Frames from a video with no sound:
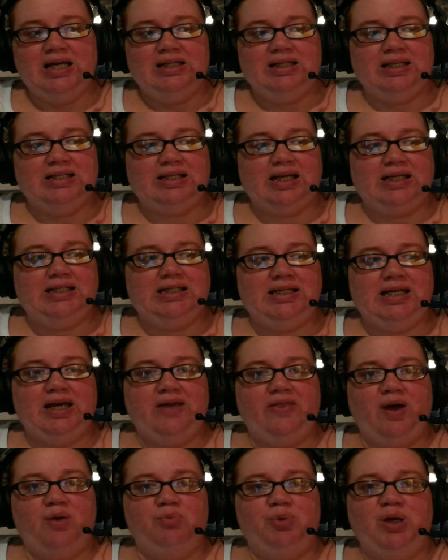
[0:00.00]
This idea
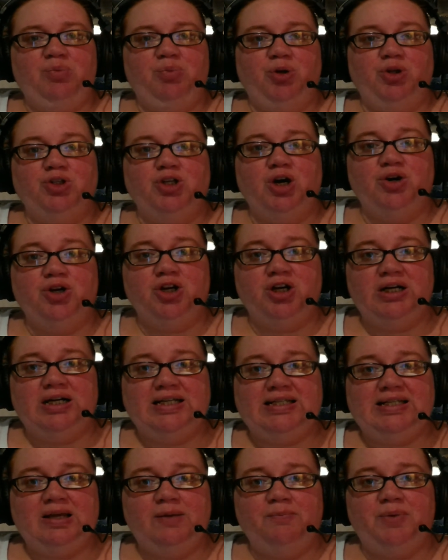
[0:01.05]
that people know you're
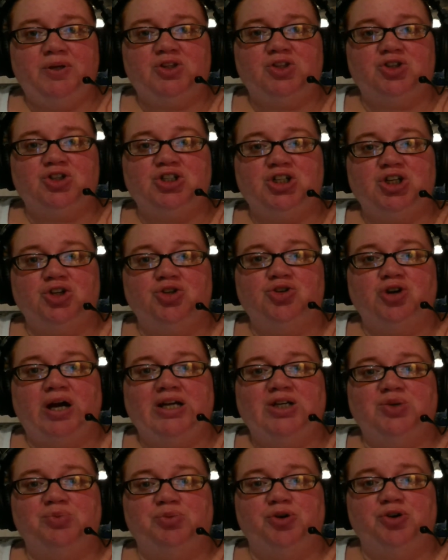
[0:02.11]
innocent but they're still trying
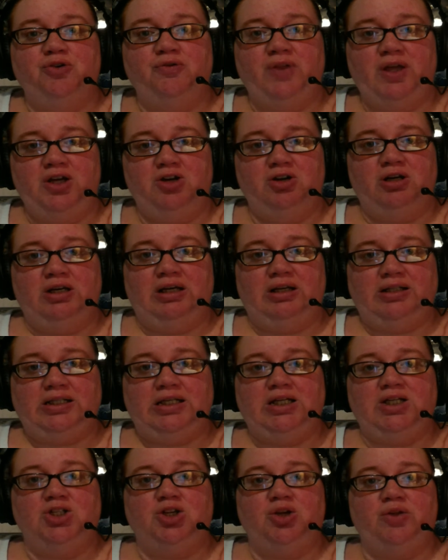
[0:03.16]
to prove that you're
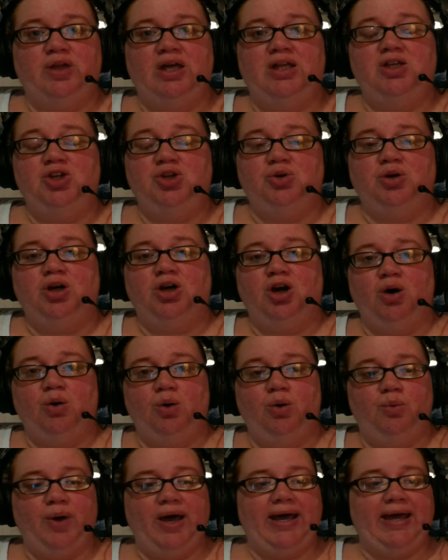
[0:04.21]
guilty so that you can go
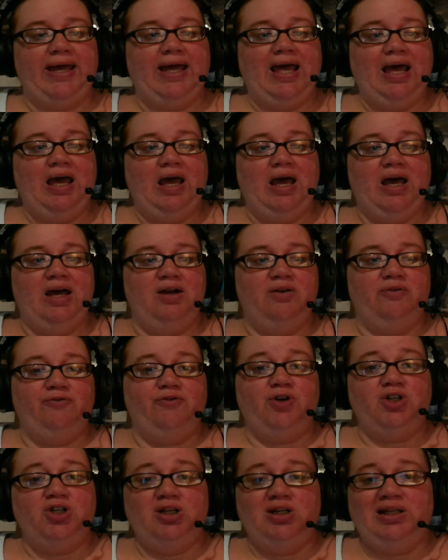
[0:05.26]
away. And
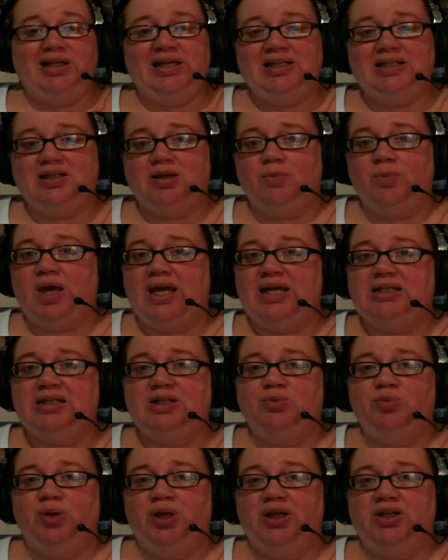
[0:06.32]
unfortunately in some cases
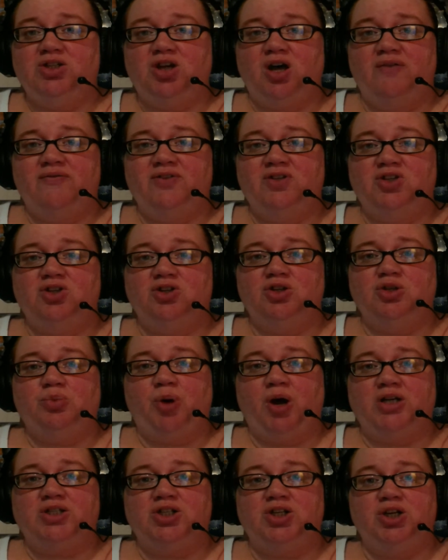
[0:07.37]
police officers,
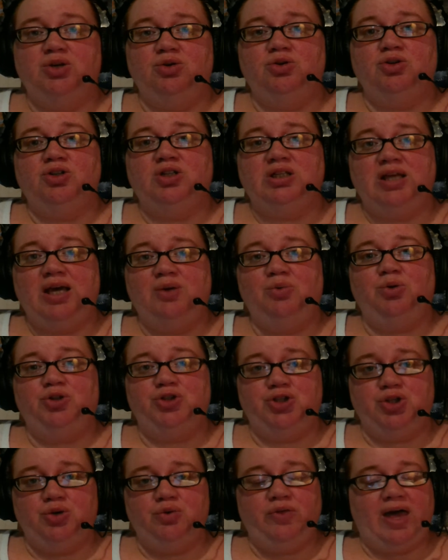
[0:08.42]
prosecutors, they will
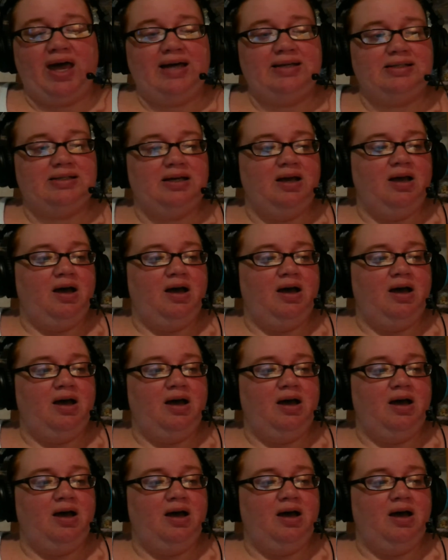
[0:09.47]
do that.